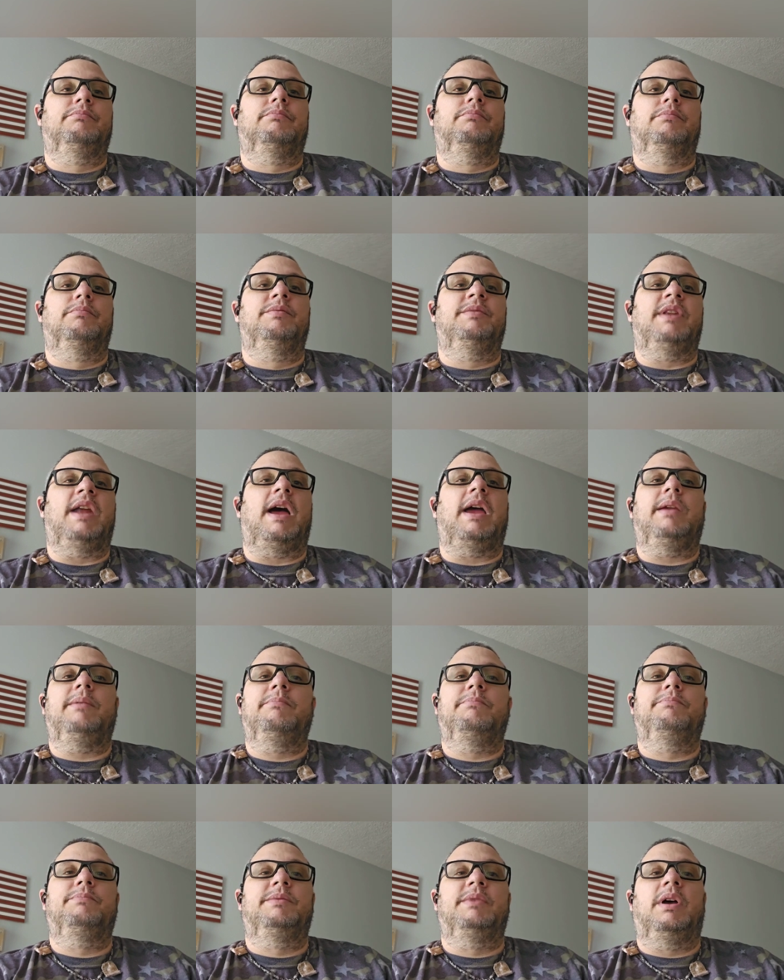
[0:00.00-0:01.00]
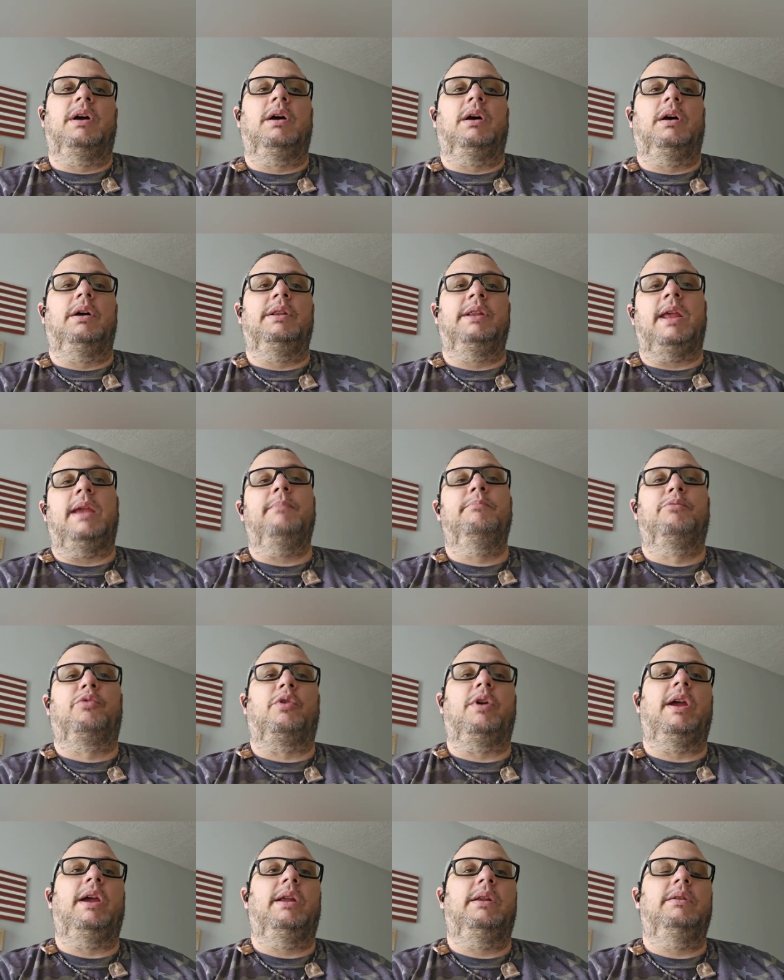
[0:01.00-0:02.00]
name
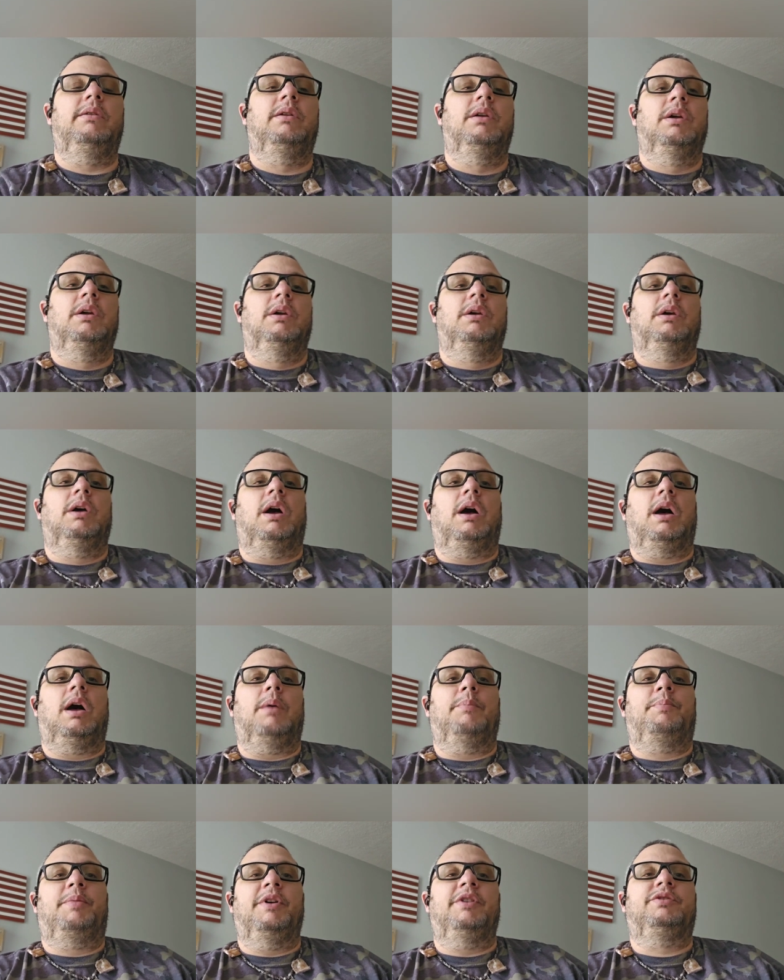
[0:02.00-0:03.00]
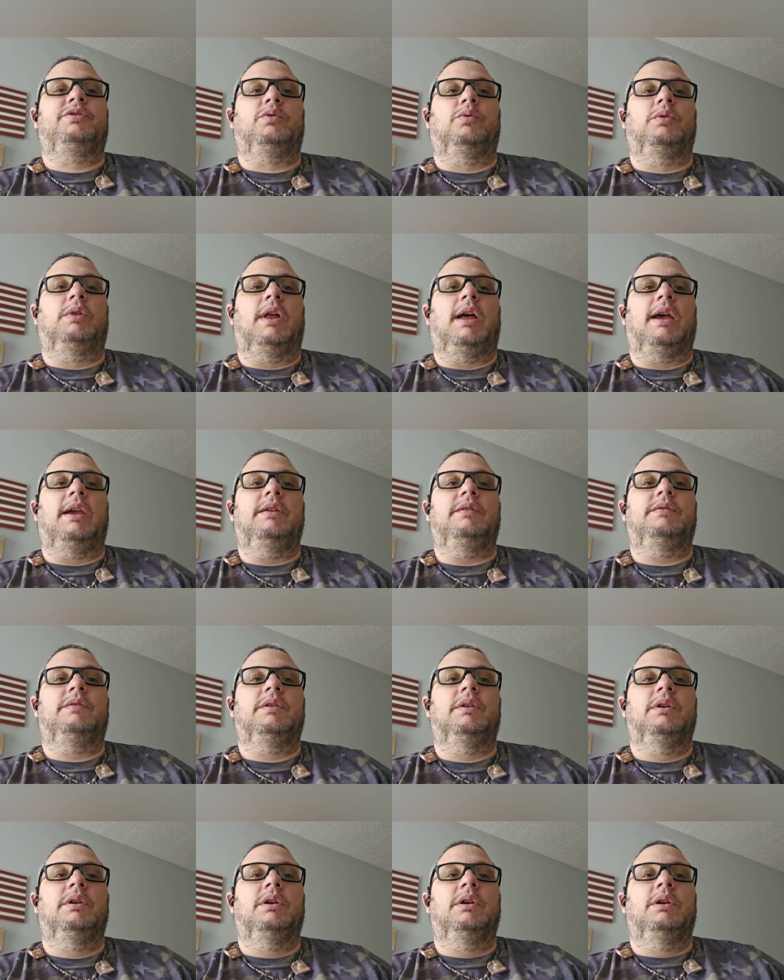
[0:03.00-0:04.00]
brand pistol light,
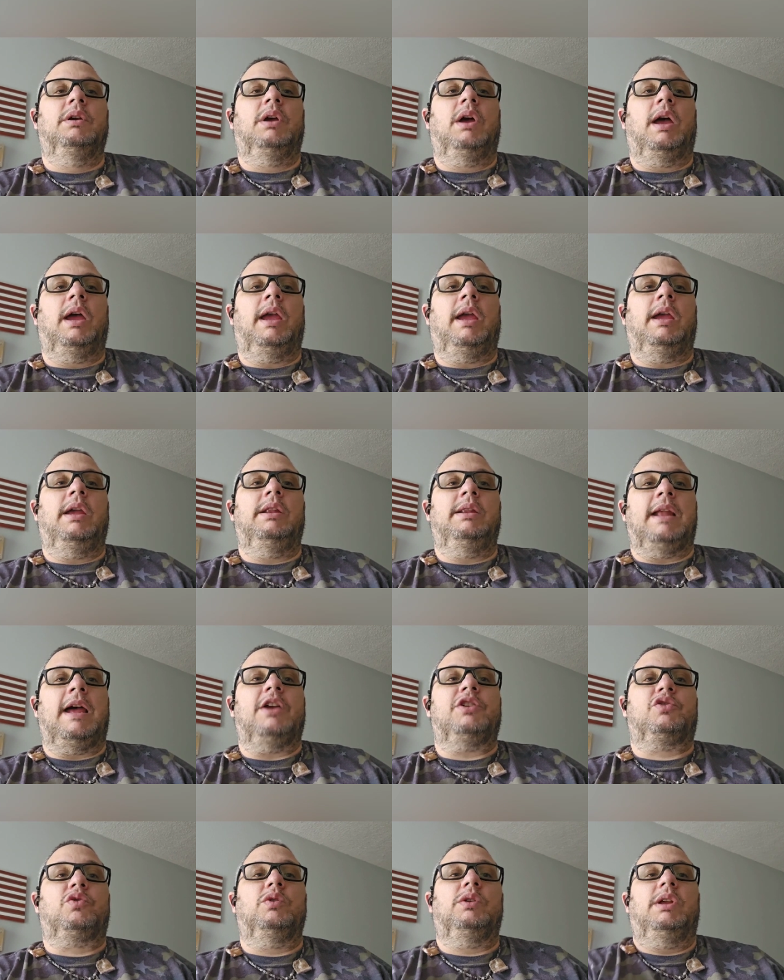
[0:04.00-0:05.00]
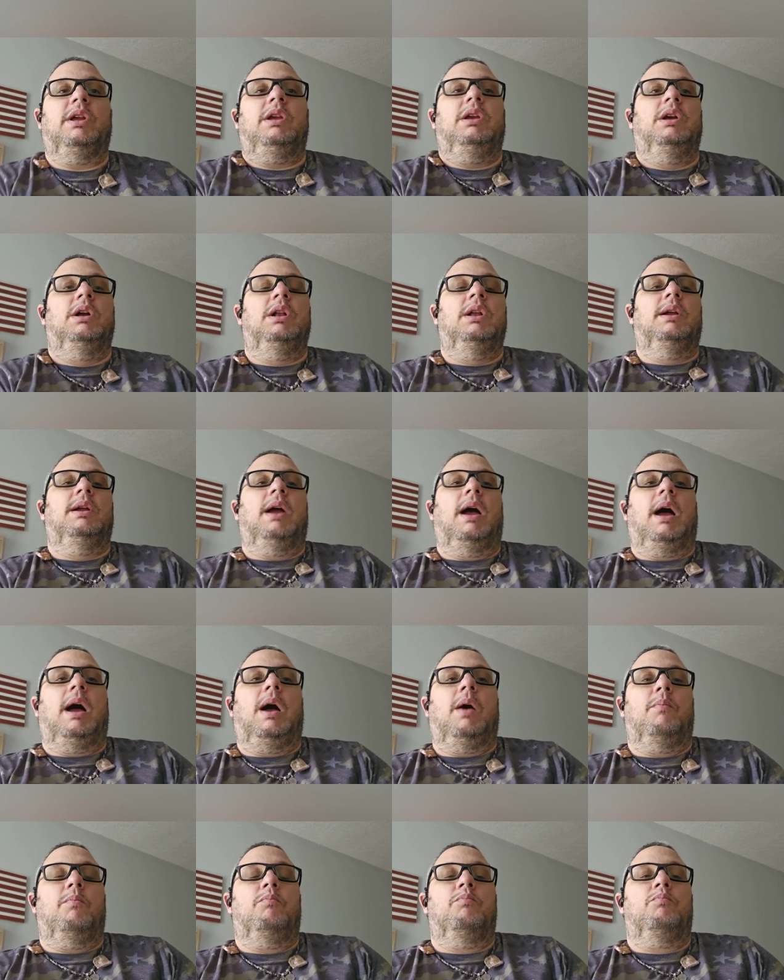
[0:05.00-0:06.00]
and naturally,
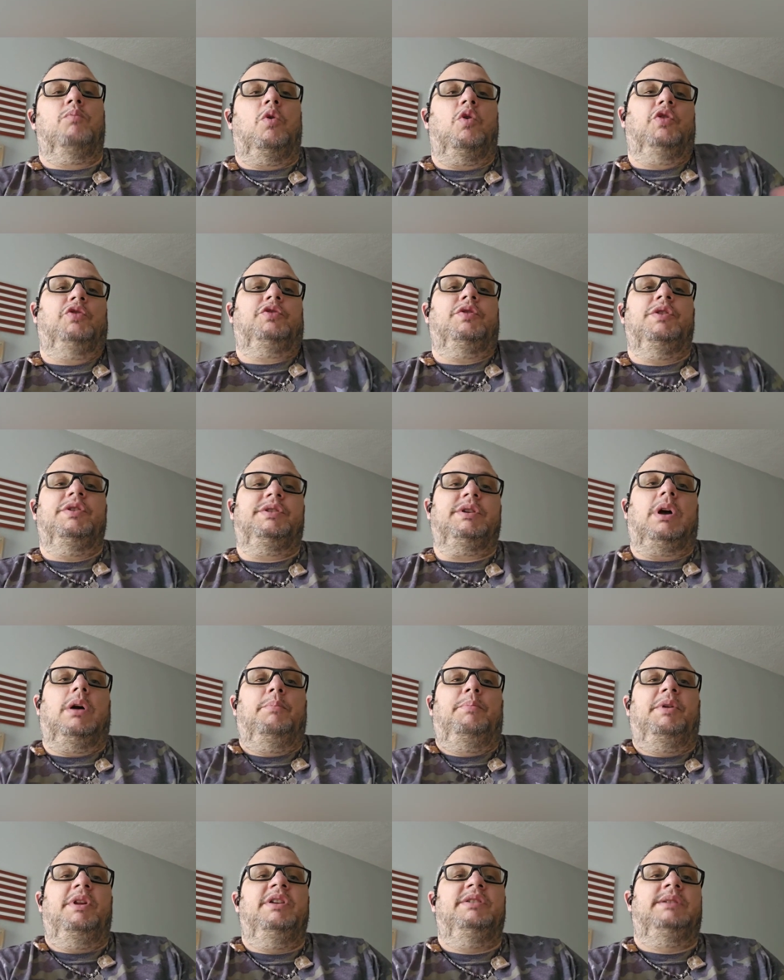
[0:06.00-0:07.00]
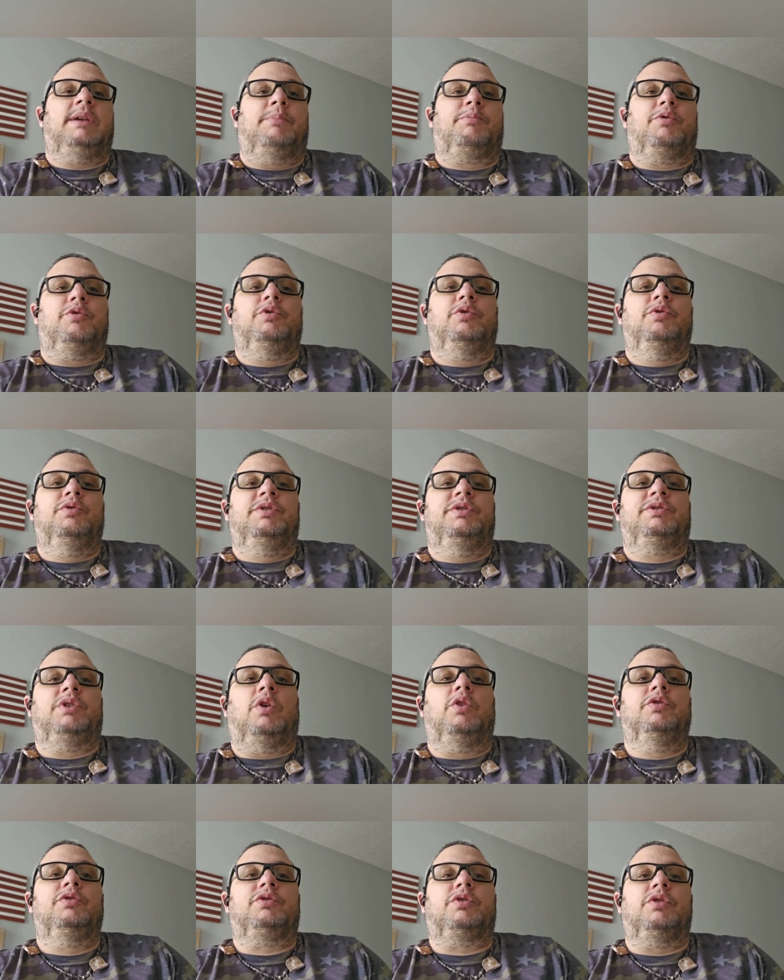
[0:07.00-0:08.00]
most of these companies that produce these
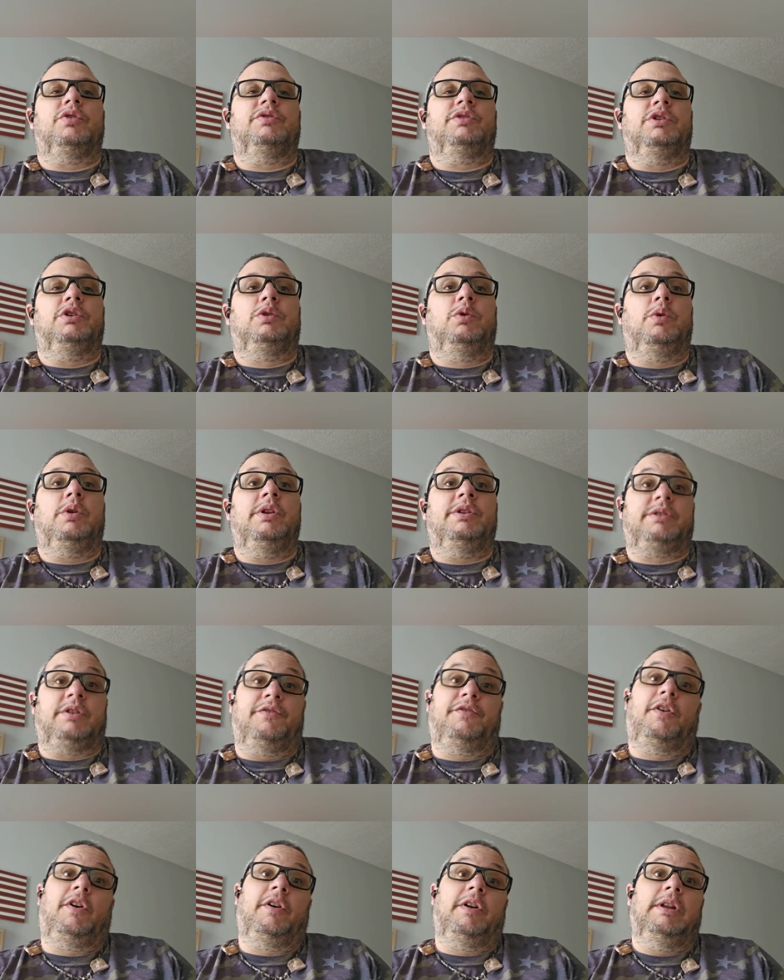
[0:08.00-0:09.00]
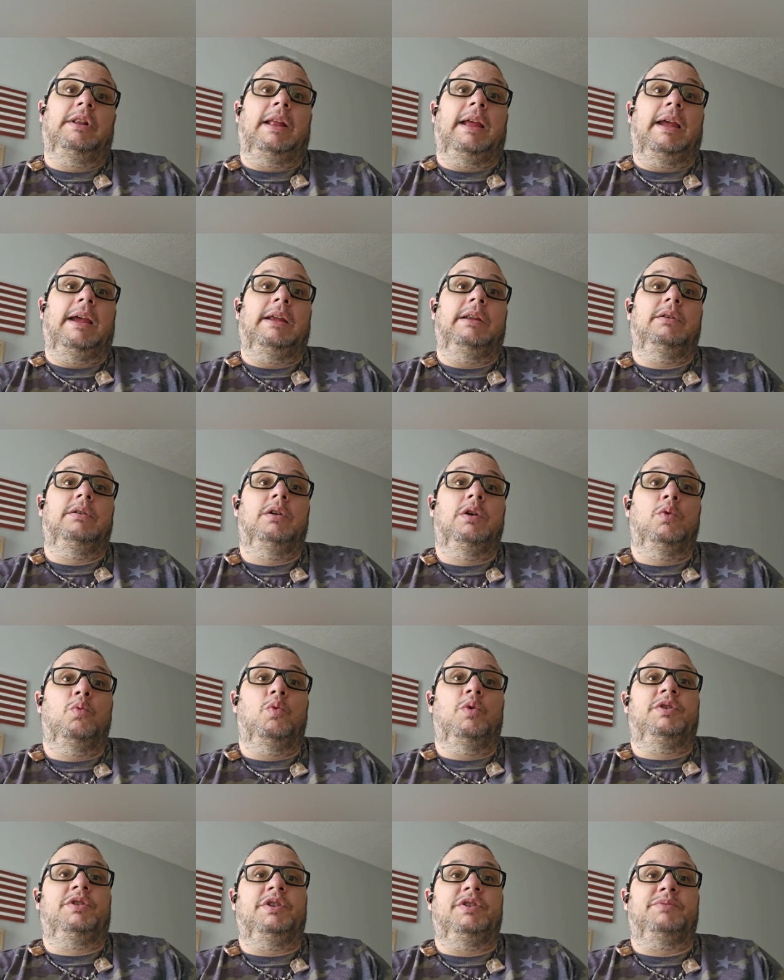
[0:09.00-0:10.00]
holsters, including Safariland,
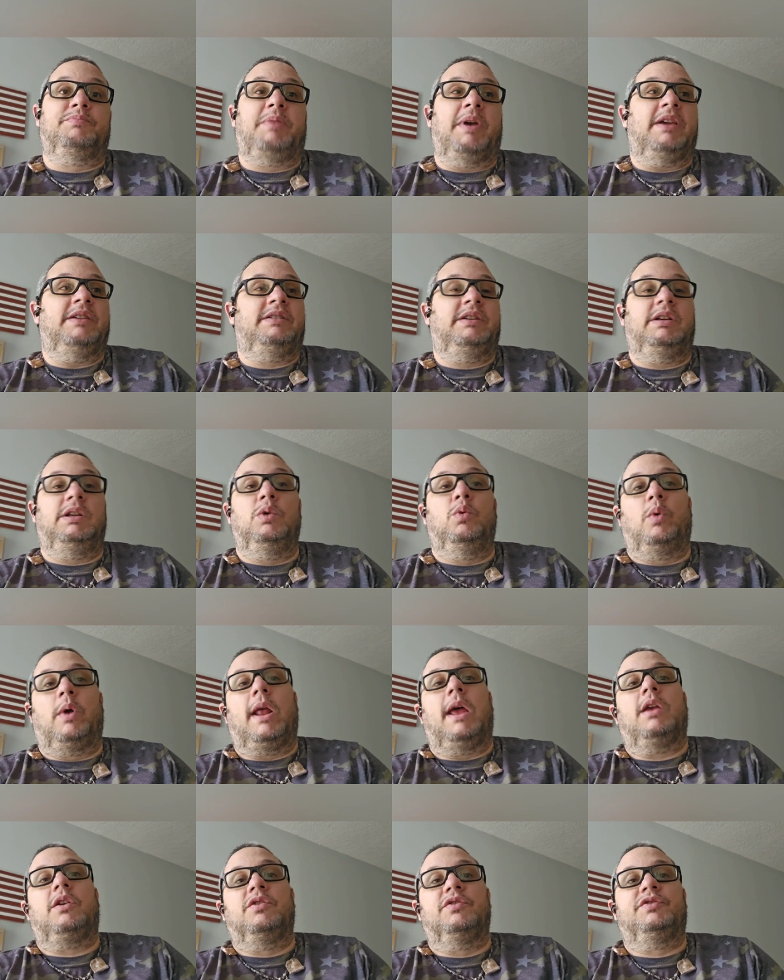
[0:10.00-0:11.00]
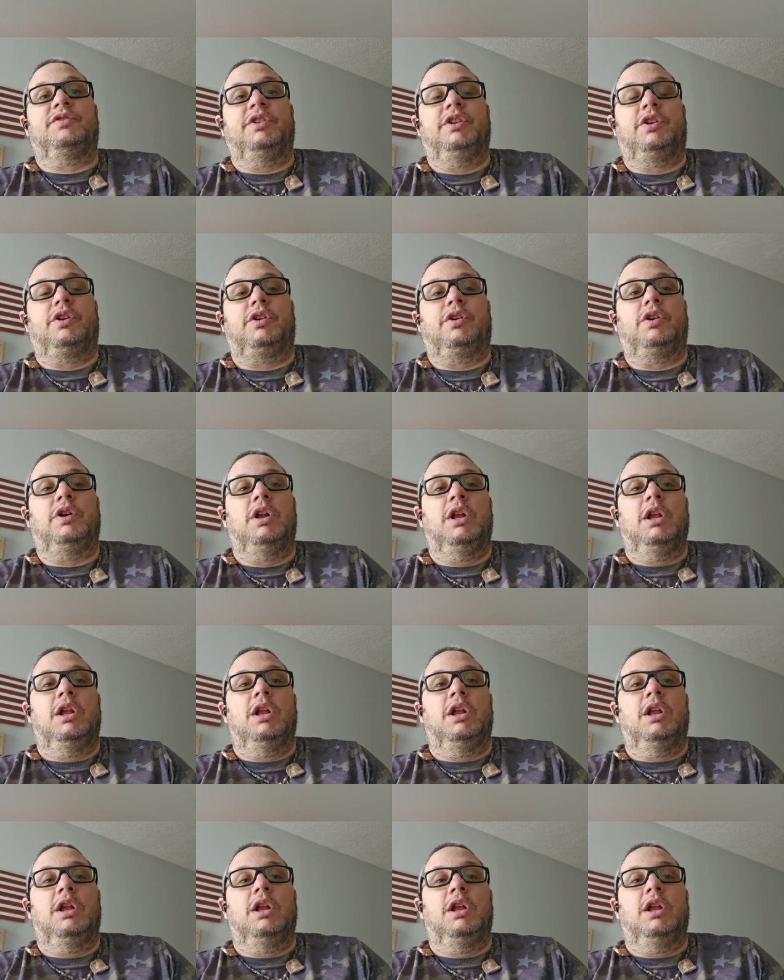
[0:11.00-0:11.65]
which is basically what I consider